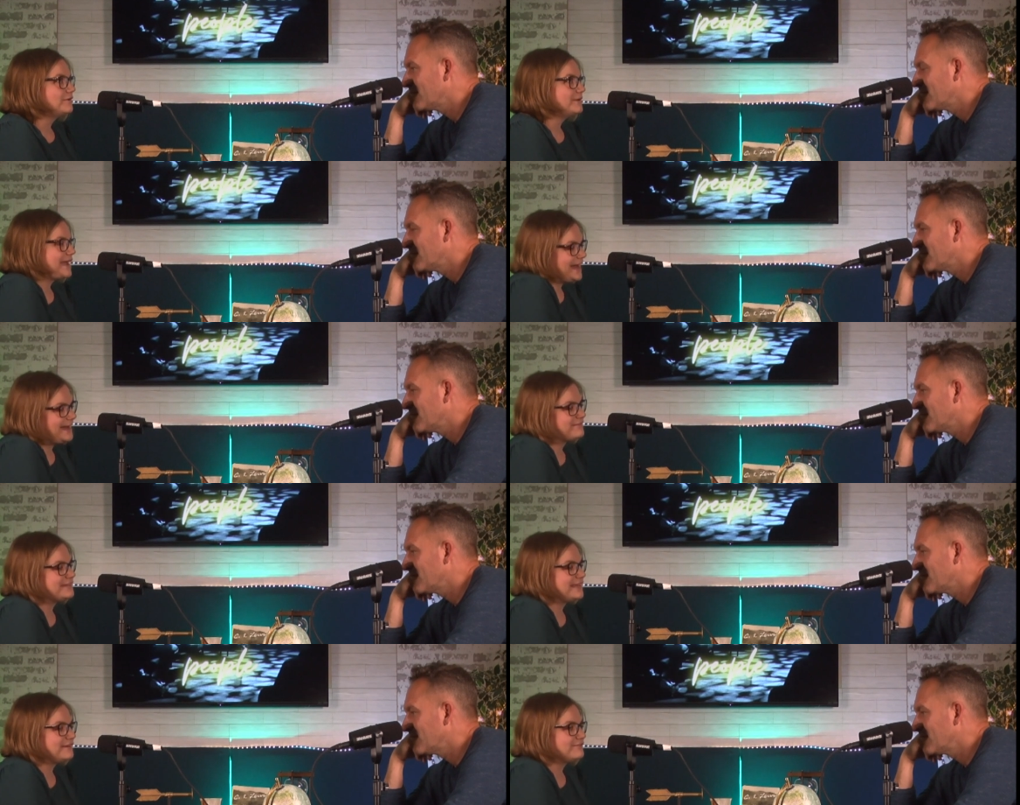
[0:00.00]
Speaker 1: we have
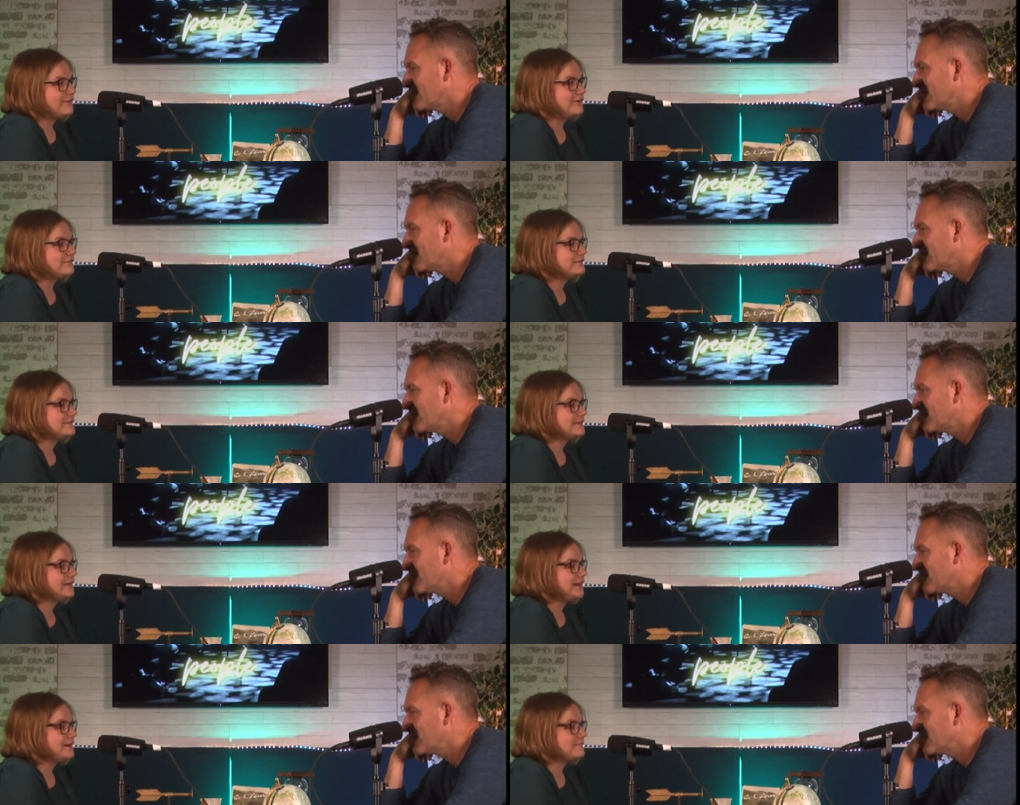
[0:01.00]
to get involved
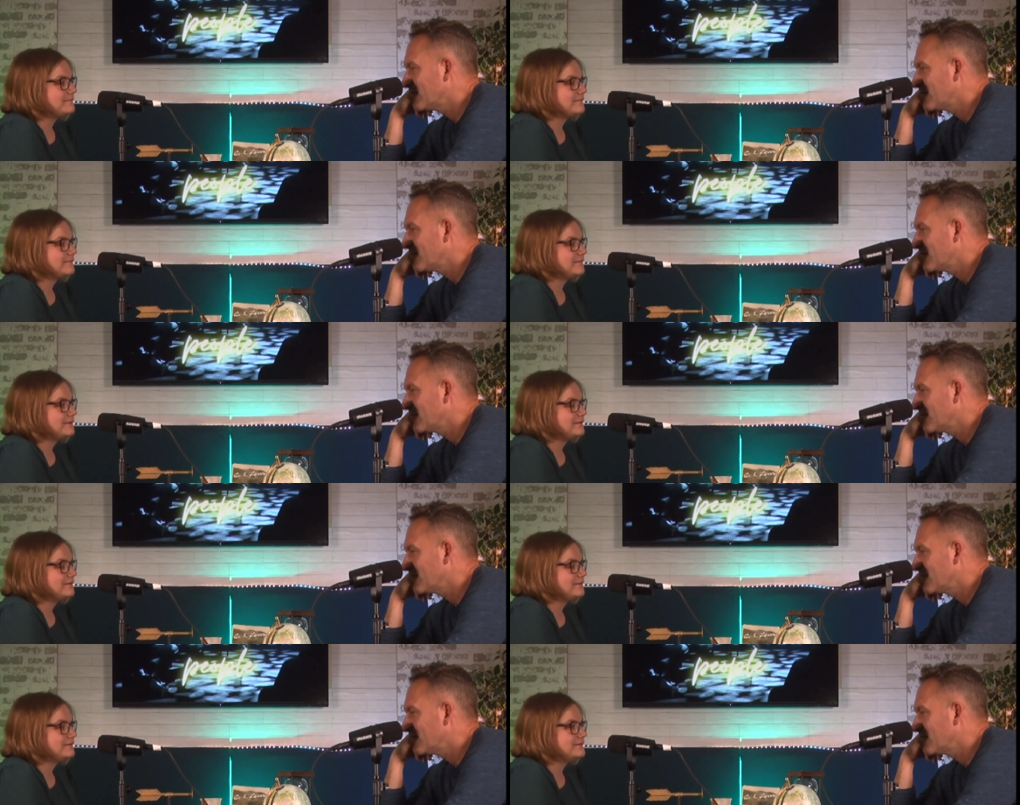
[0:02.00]
um,
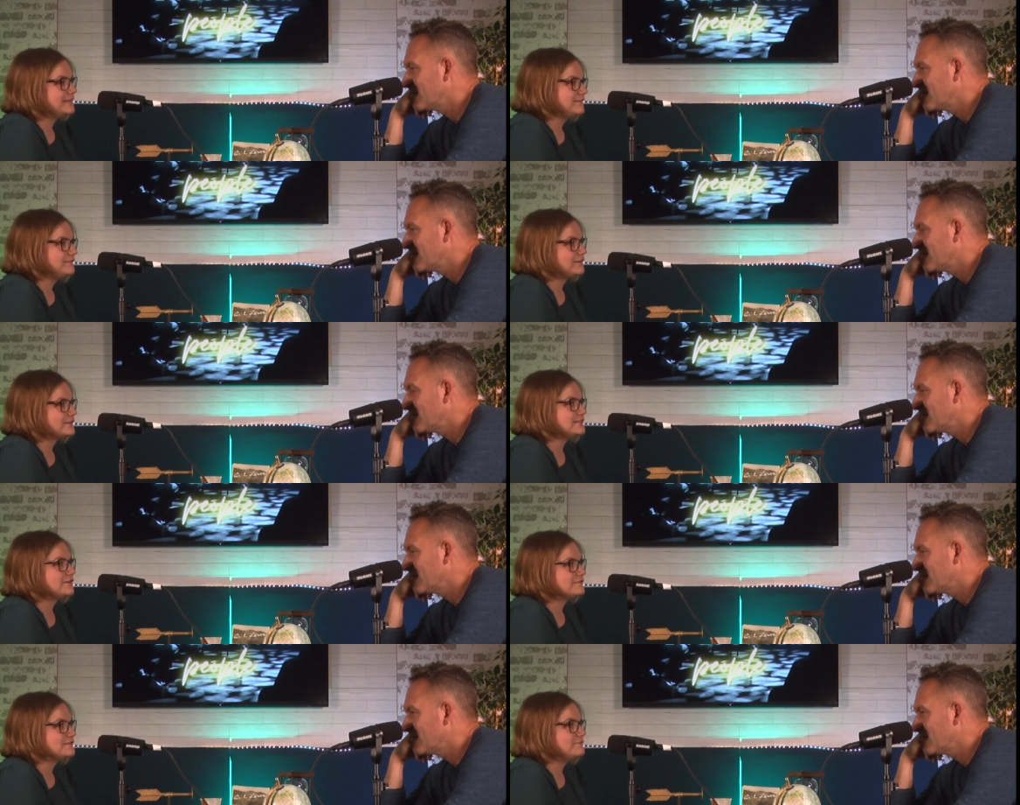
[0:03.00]
to give of
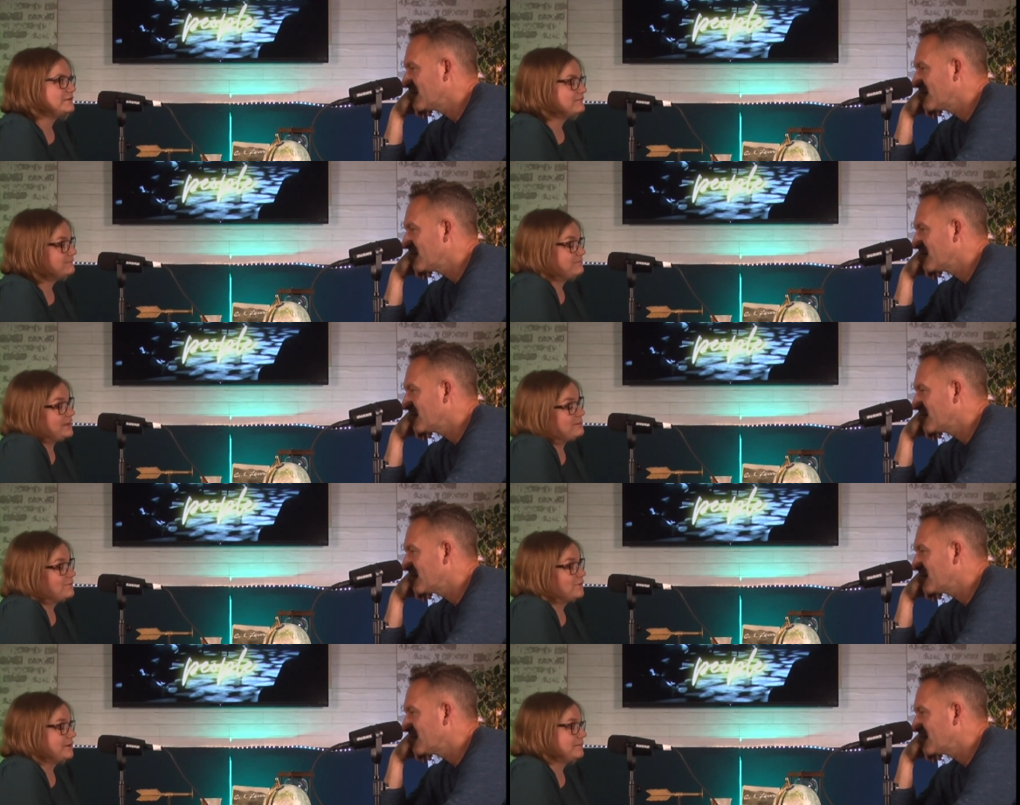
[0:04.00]
ourselves to be fed
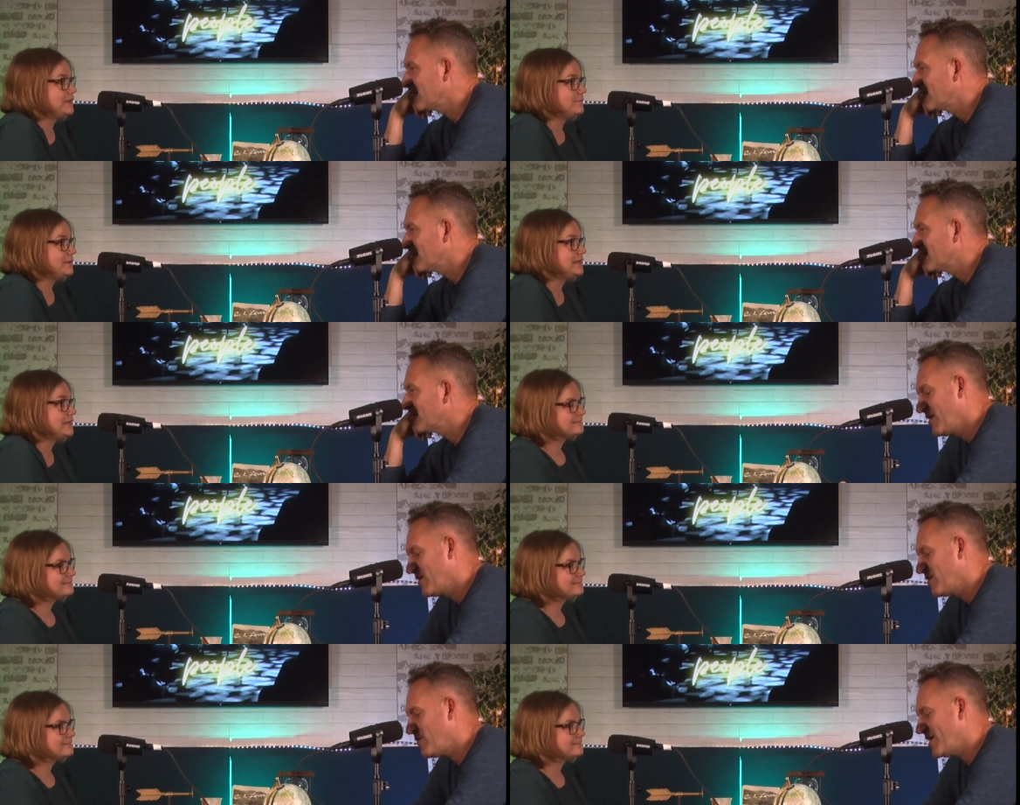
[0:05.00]
more, in my opinion.
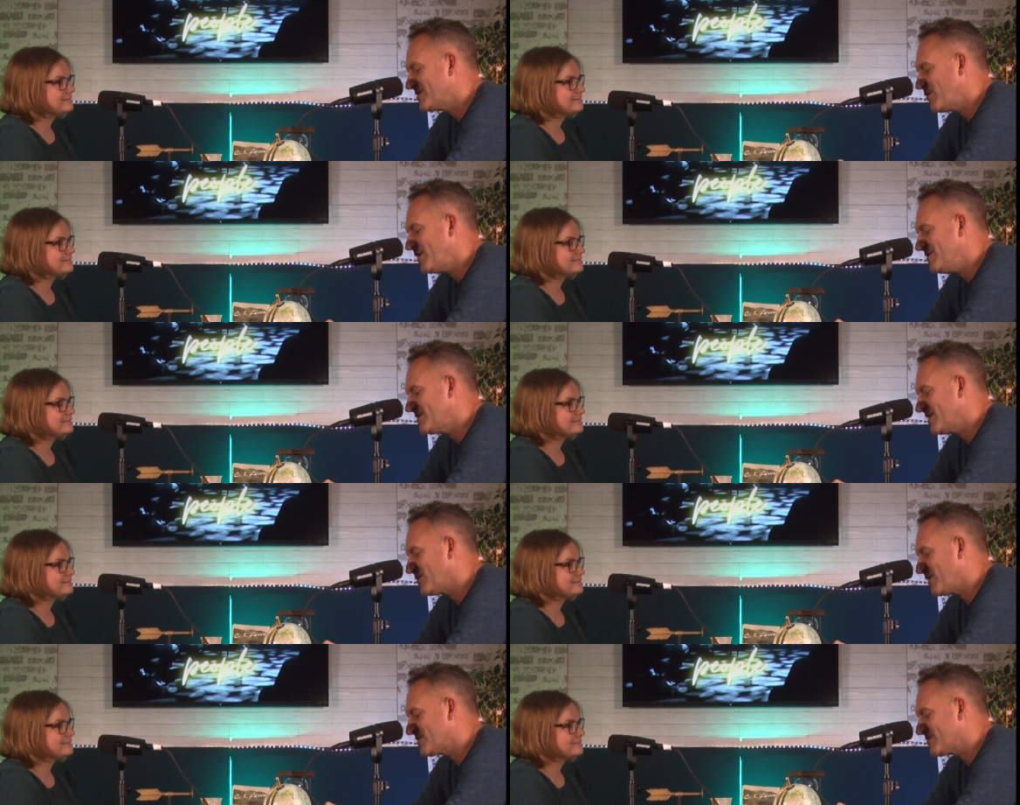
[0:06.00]
Speaker 2: It's a weird thing in
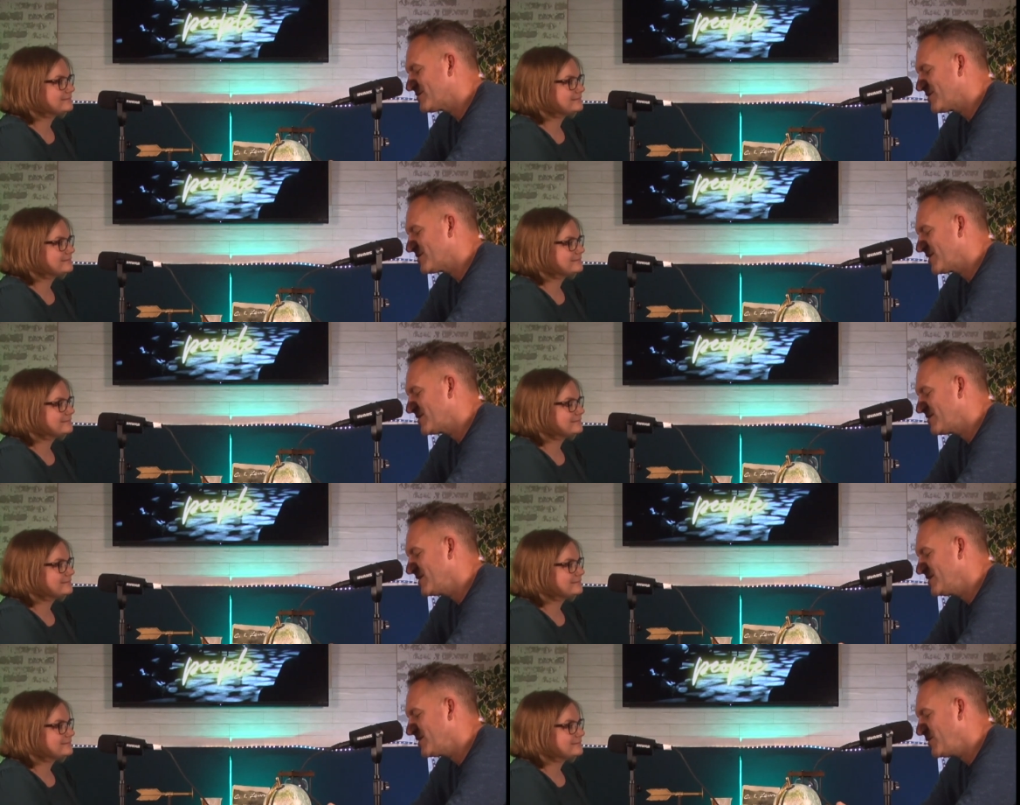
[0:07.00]
the Western Church. Like the
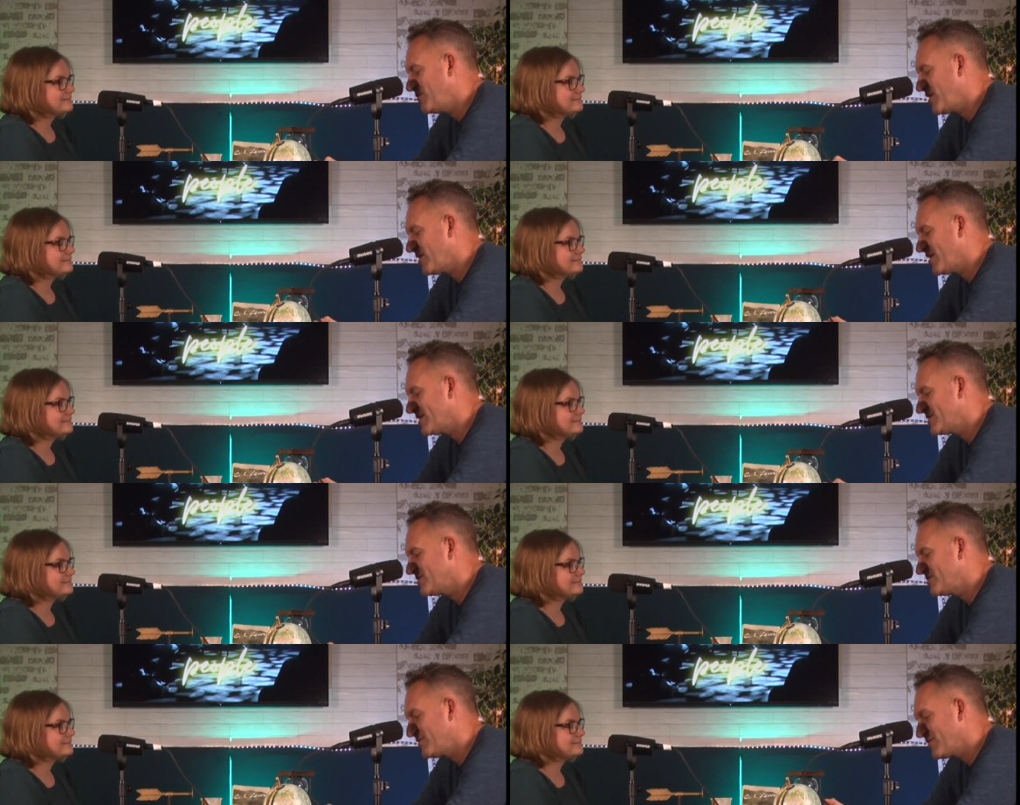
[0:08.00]
things that we pay a lot of
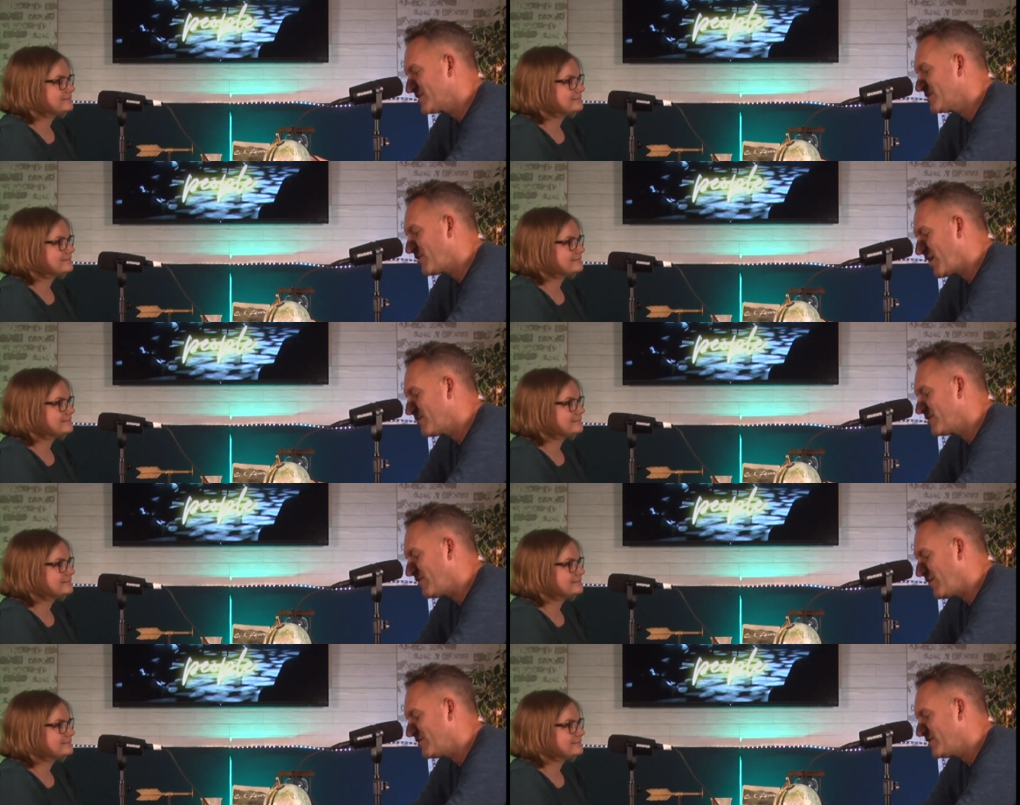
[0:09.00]
attention to. For example, I'm
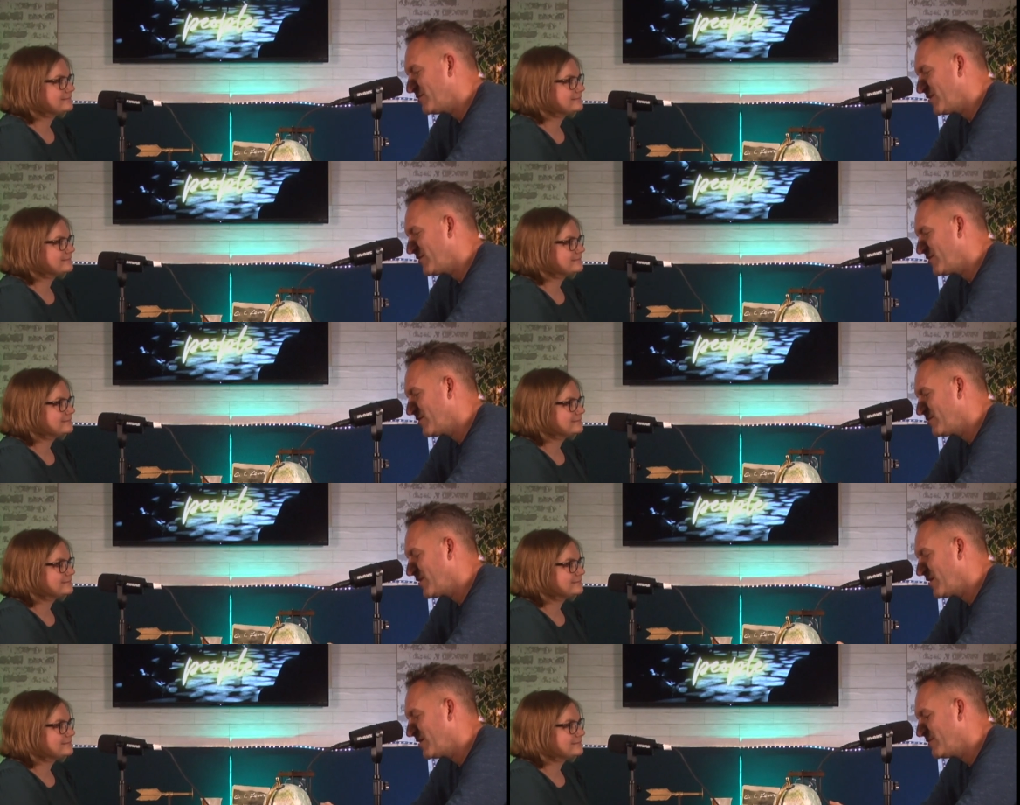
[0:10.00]
involved in one of them.
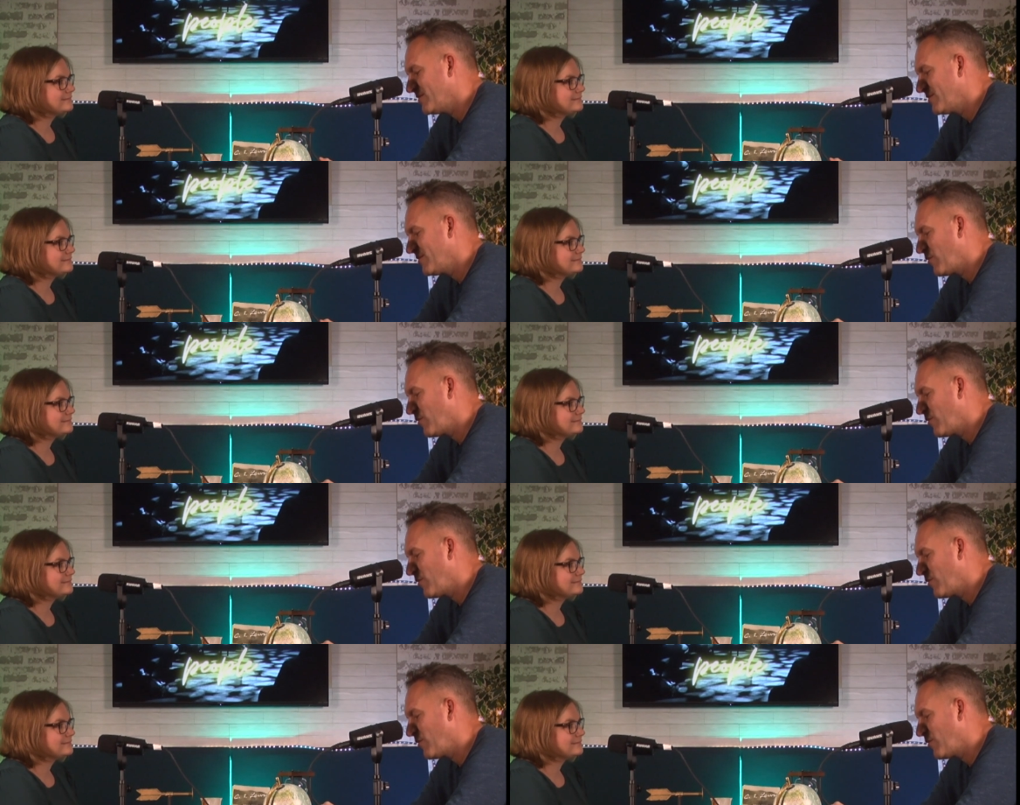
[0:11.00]
Um,